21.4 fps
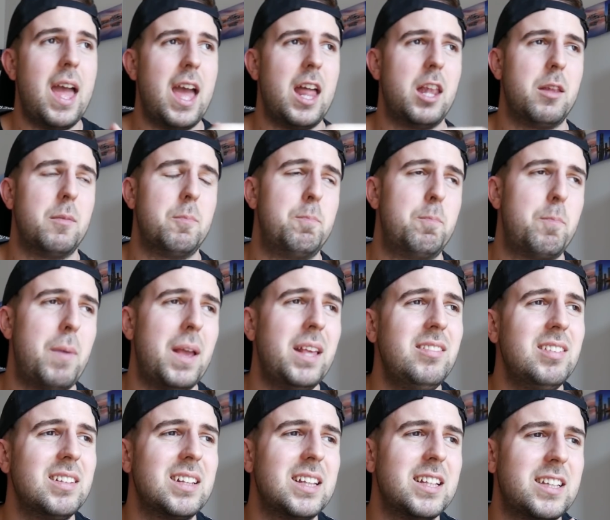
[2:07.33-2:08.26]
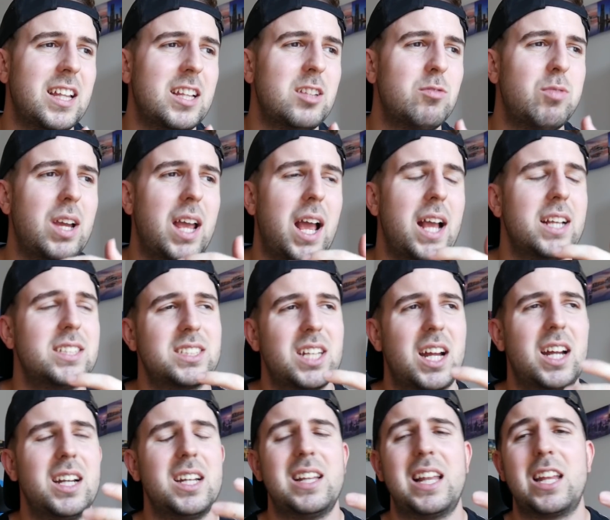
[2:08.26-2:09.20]
And basically that's why I
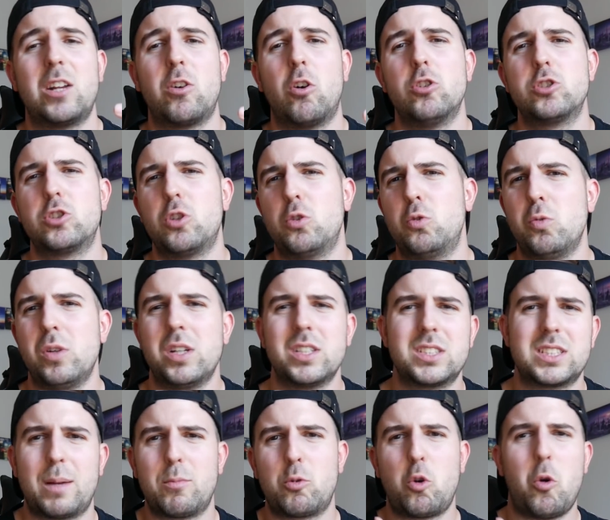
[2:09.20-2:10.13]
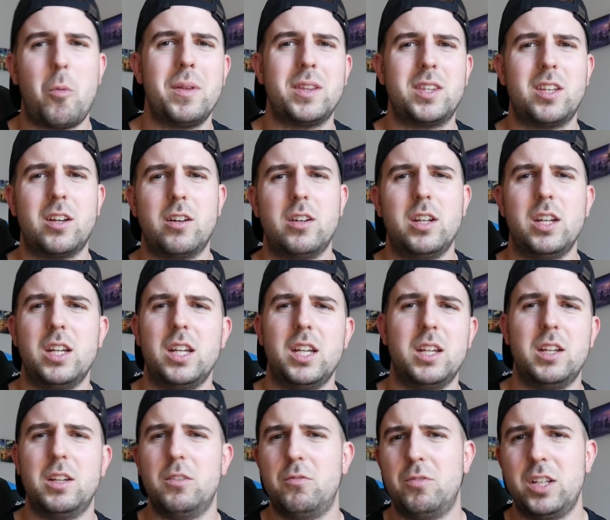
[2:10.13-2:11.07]
started like also doing some
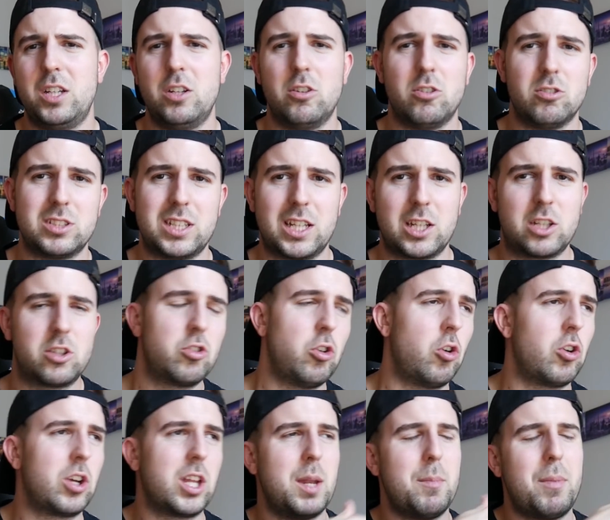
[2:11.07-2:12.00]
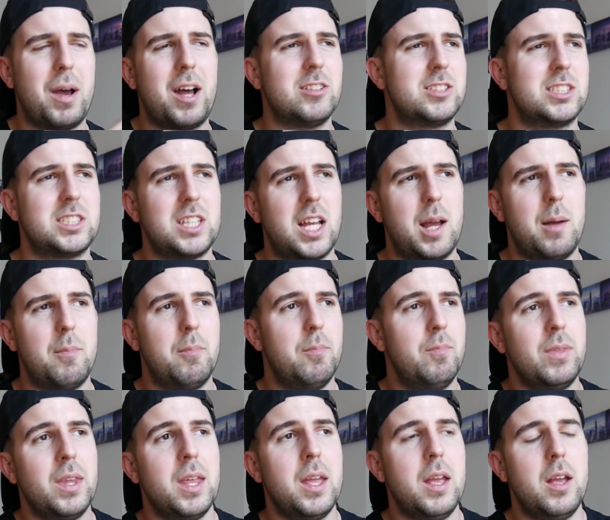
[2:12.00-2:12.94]
commentary videos, like talking about some